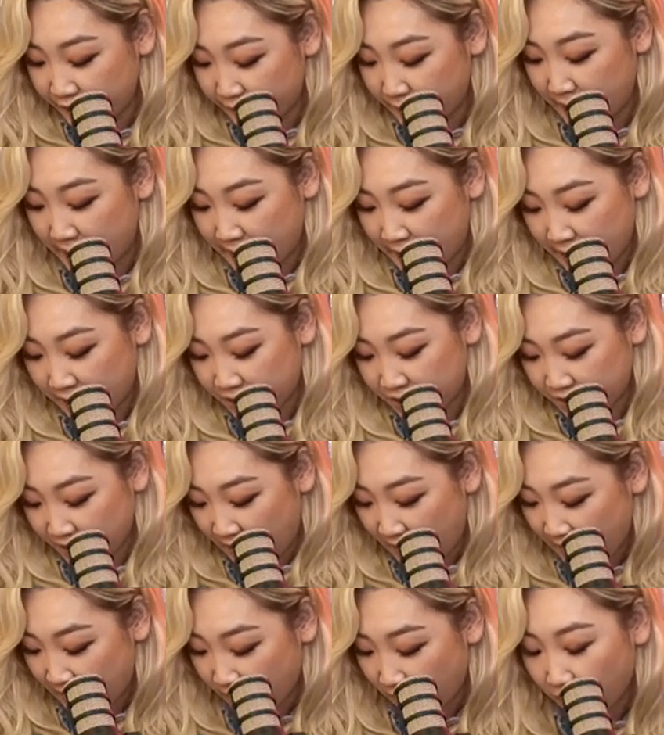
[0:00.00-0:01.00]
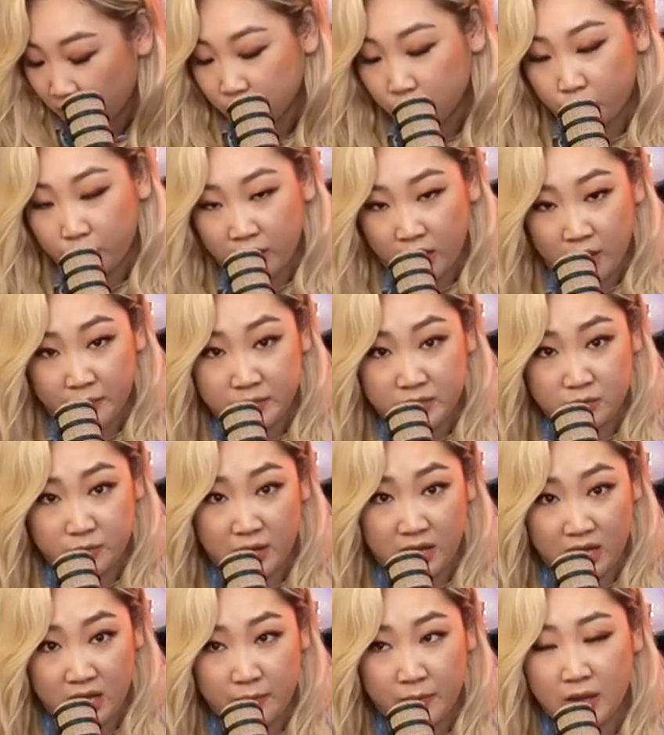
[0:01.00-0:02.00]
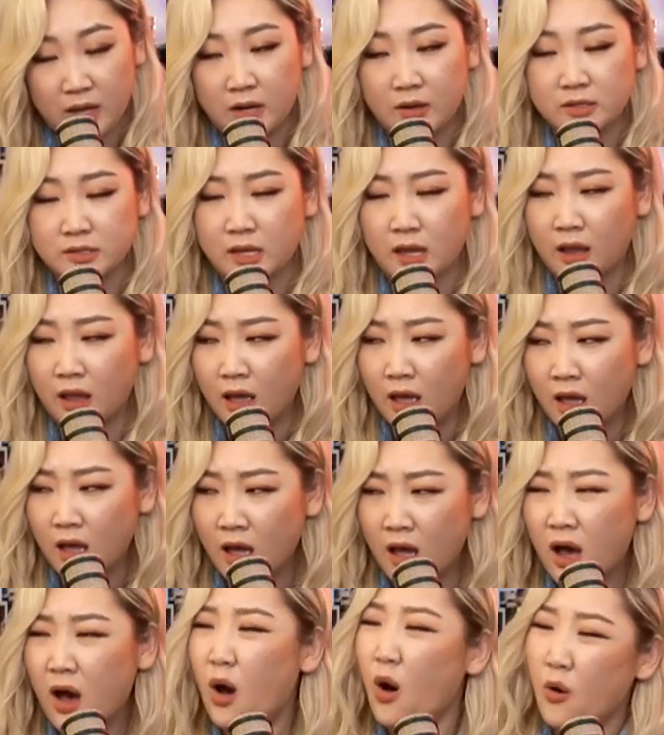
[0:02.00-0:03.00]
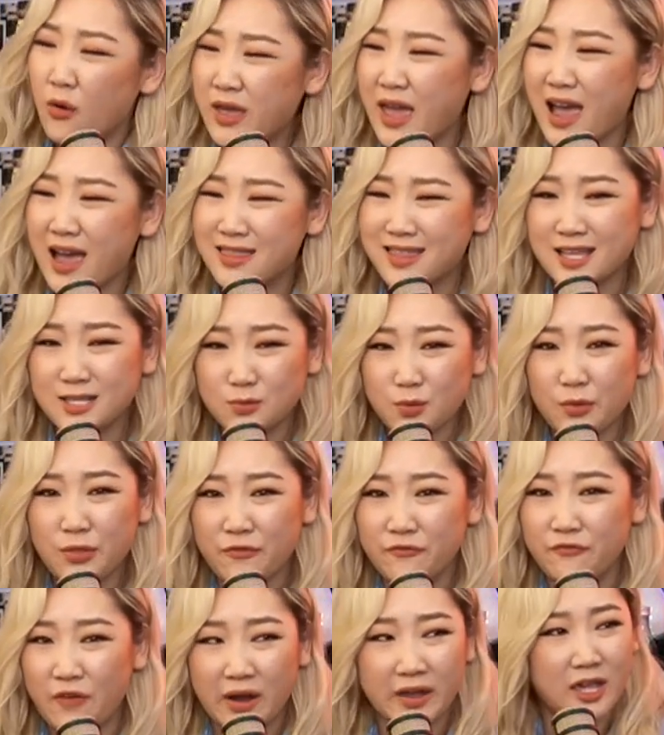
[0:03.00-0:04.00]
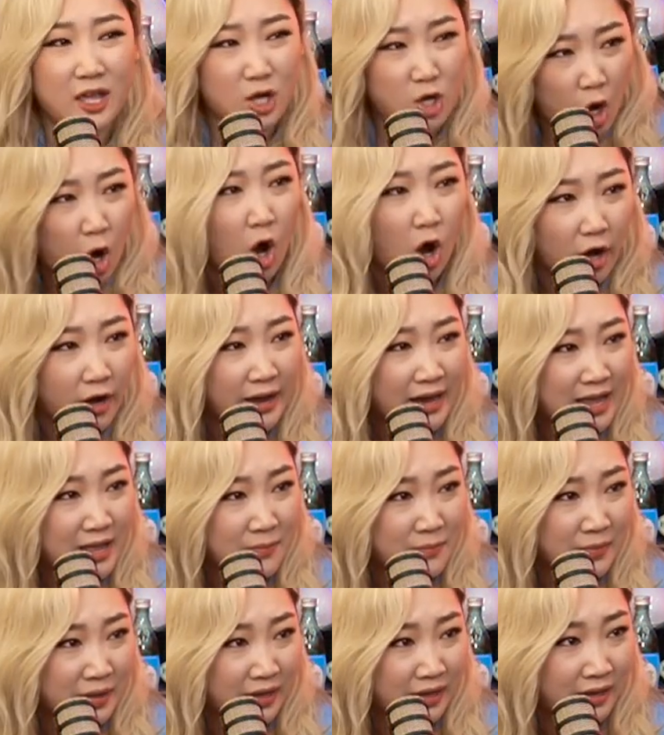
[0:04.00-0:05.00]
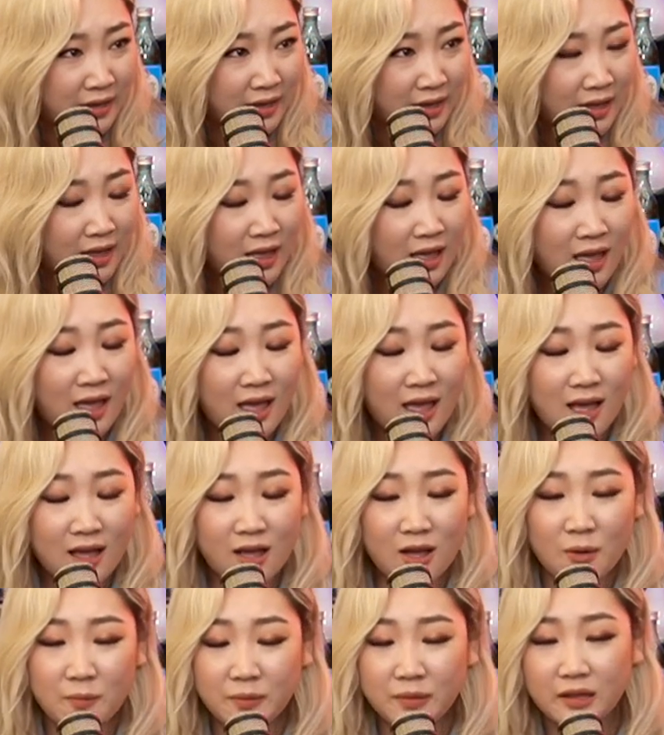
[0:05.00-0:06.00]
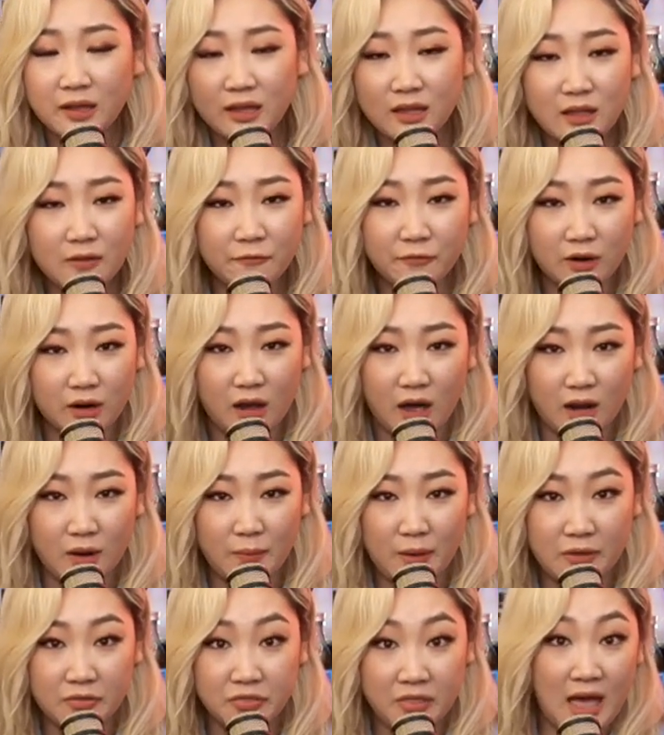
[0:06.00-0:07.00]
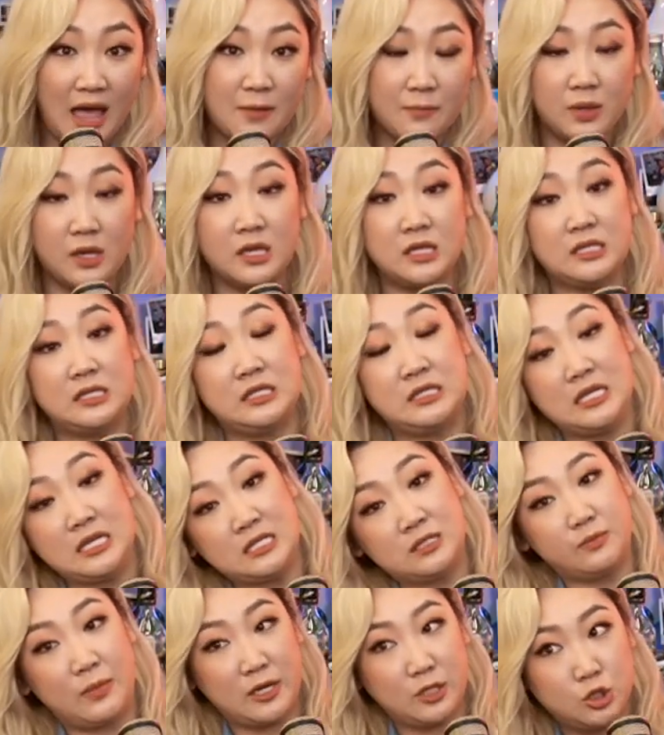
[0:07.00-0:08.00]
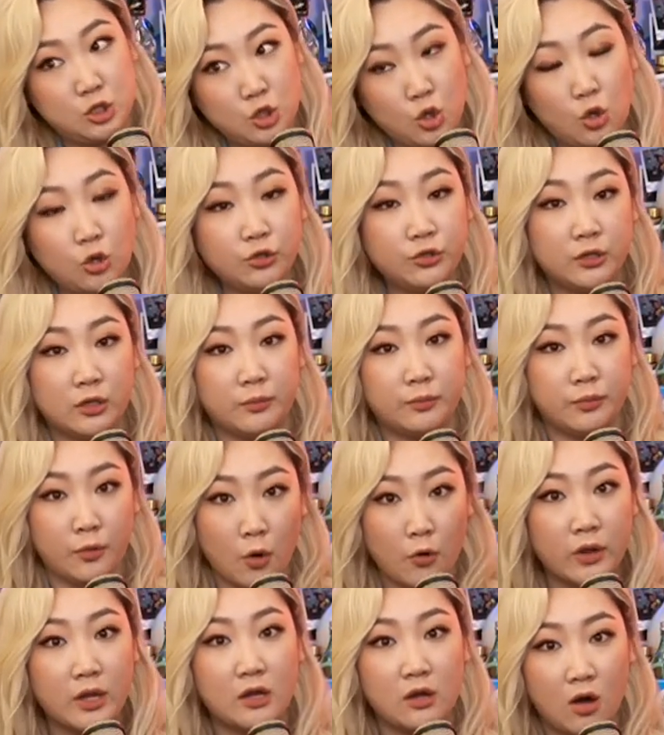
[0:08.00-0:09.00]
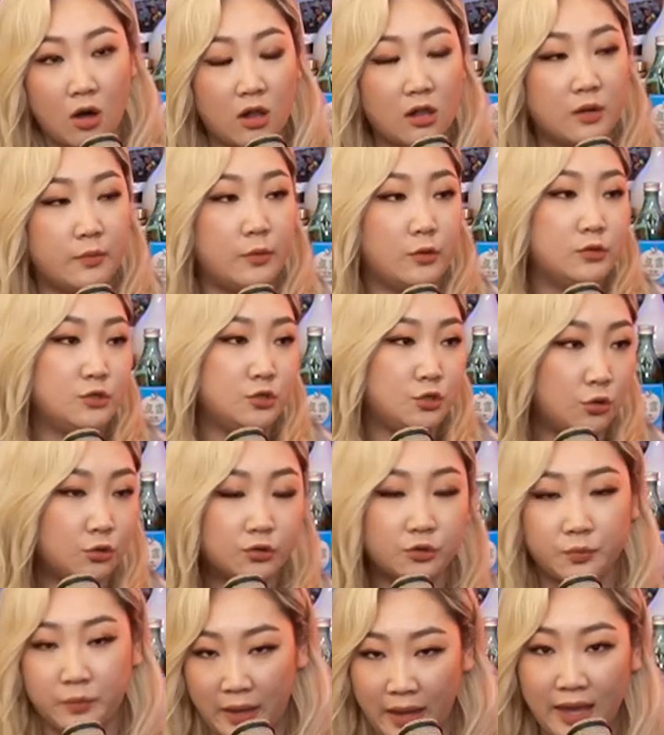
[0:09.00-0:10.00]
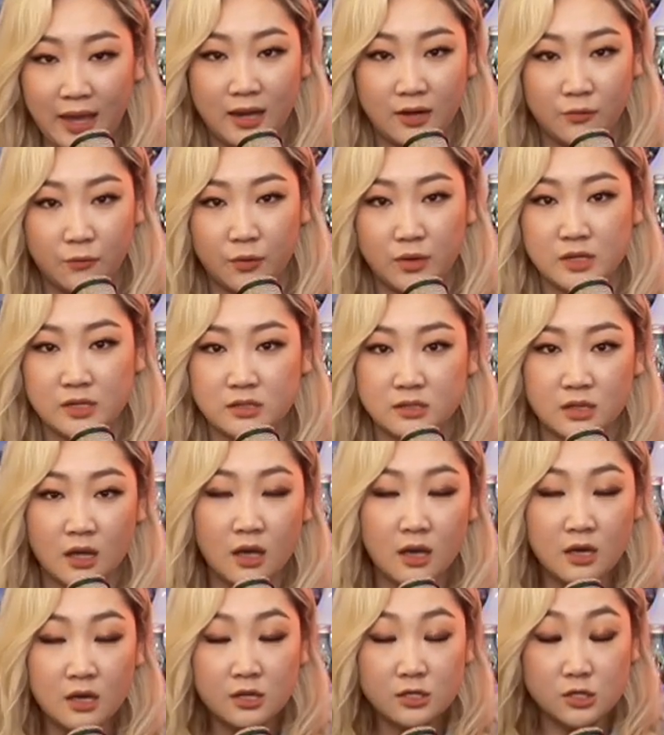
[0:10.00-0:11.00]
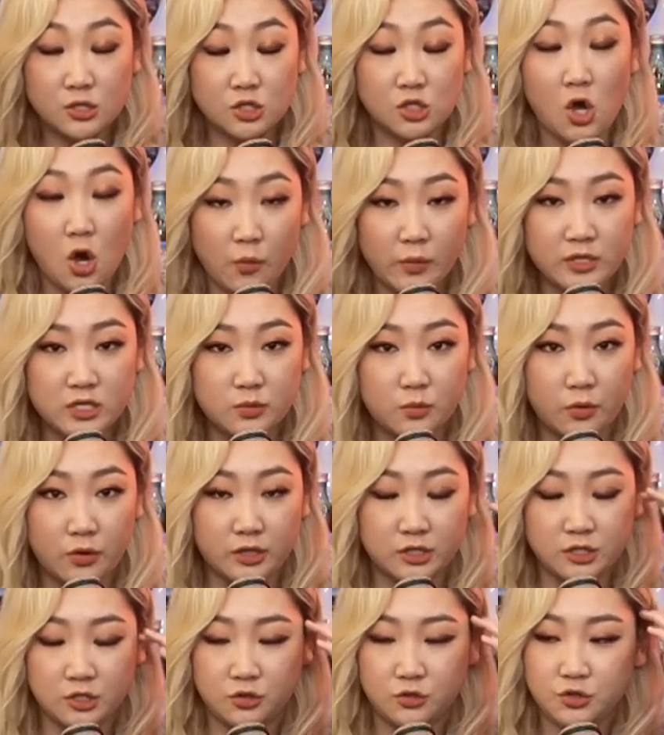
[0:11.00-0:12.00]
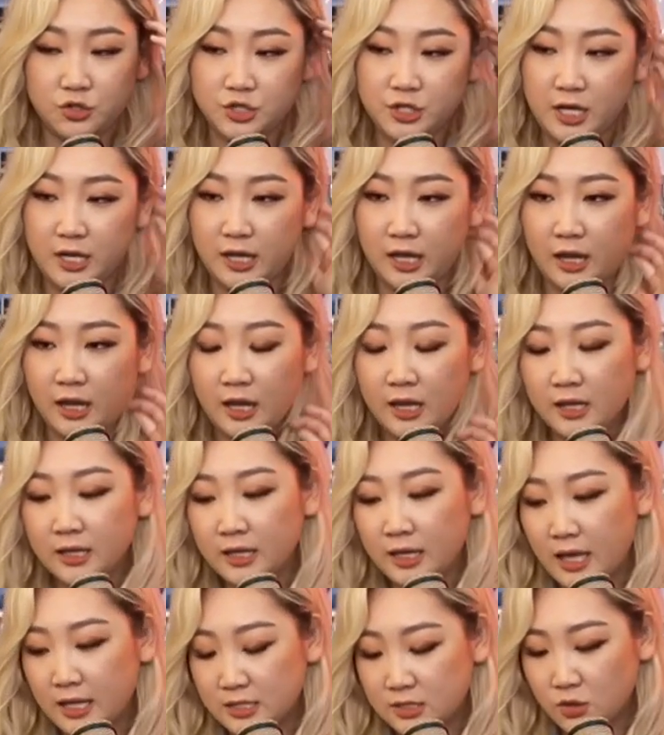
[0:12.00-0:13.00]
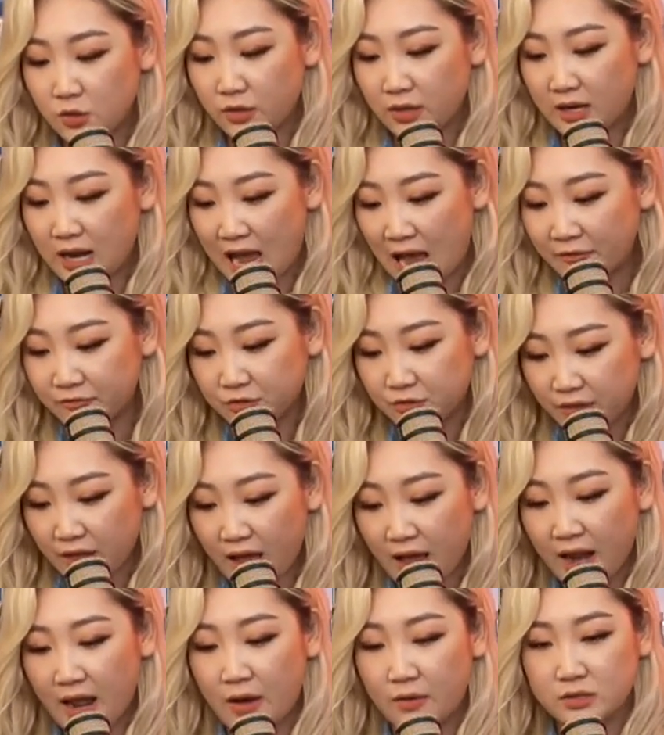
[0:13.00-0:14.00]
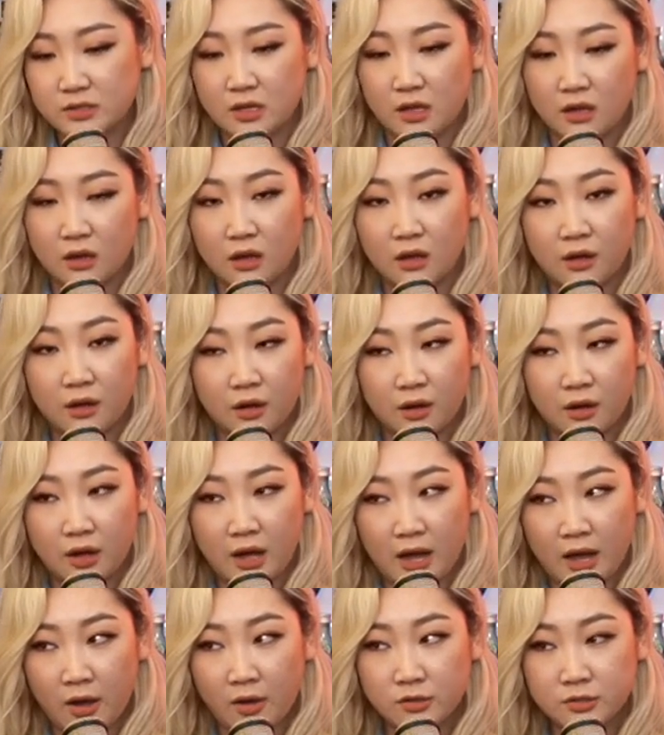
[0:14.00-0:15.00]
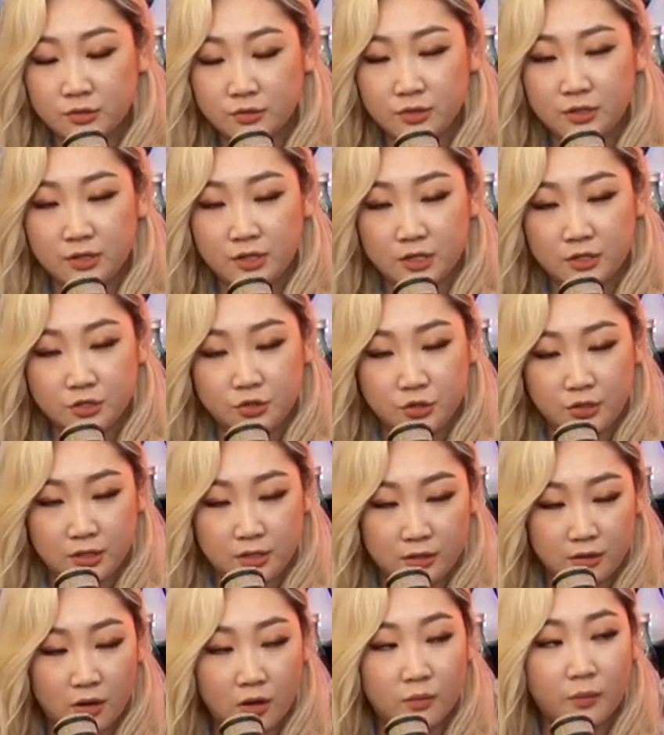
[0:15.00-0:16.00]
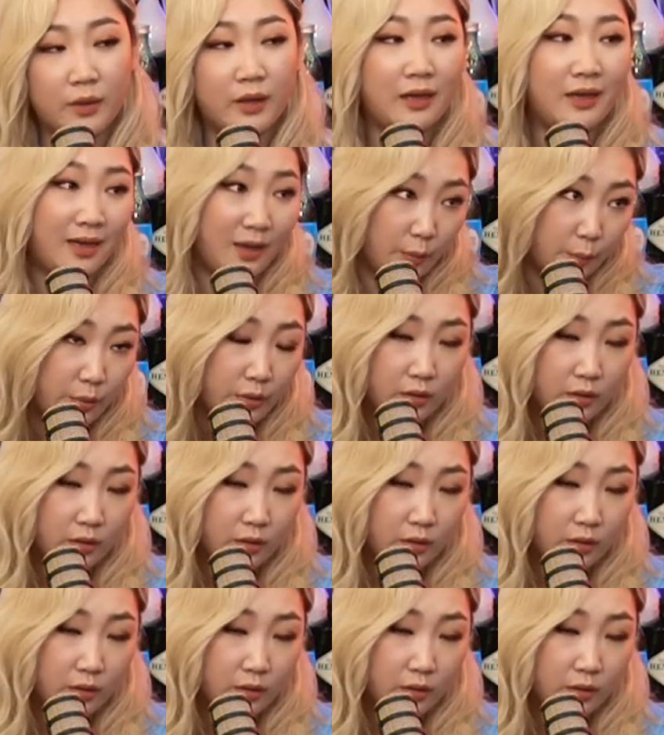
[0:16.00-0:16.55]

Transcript: my thigh all the way up to my hip. And I was like, oh yeah, that's where the fucking car hit me. Completely forgot about that because this, my shoulder, broken collarbone shoulder pain was so much more excruciating. And so then after that, I was like, uh, I also need to get treated on my hip